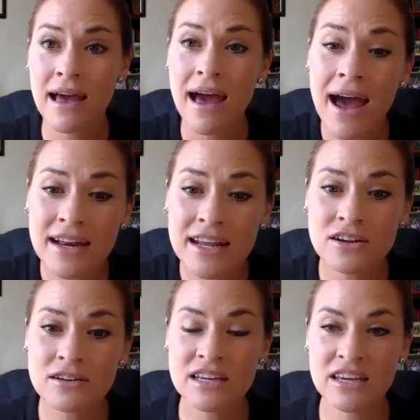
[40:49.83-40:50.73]
adding
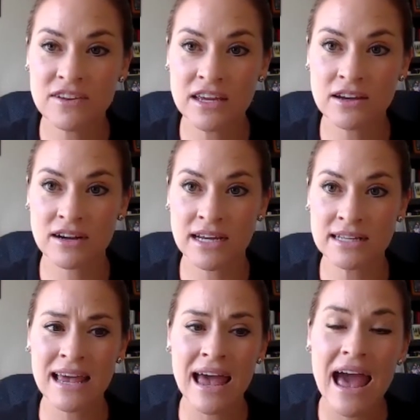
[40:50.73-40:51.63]
your leafy
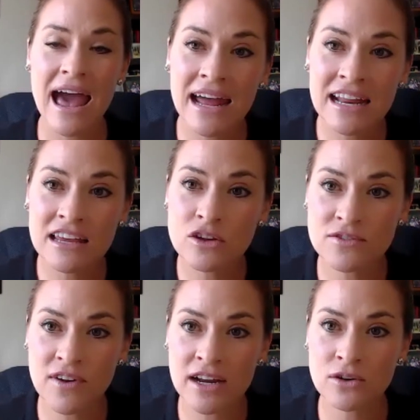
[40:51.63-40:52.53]
greens, adding those
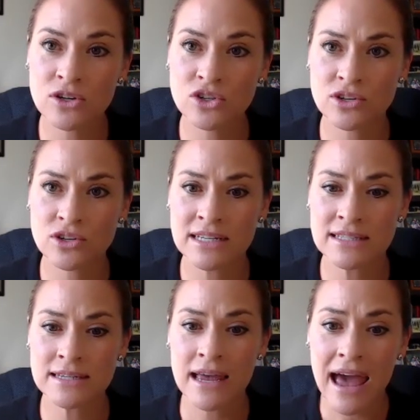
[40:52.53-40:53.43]

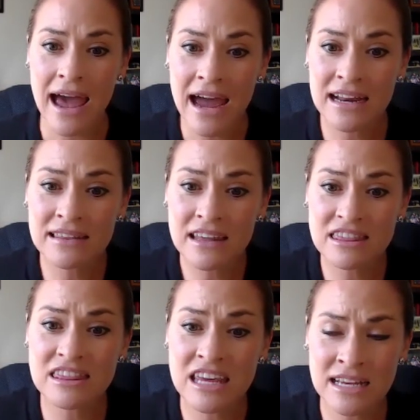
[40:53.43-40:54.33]
phytonutrients, adding the
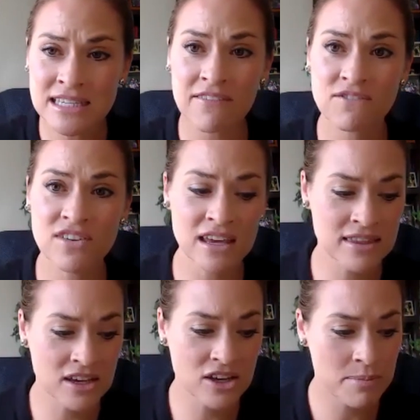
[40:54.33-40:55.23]
things that feed
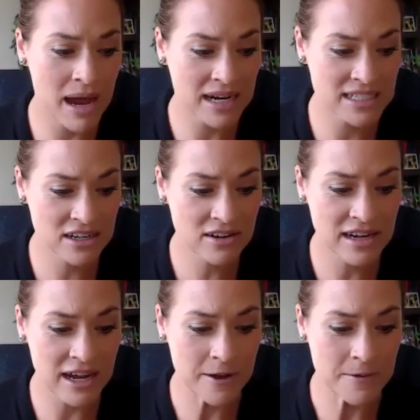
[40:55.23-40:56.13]
the good
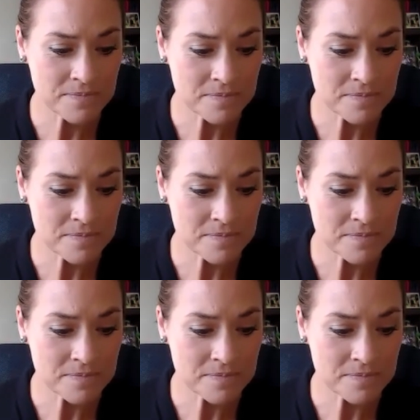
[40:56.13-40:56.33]
bacteria.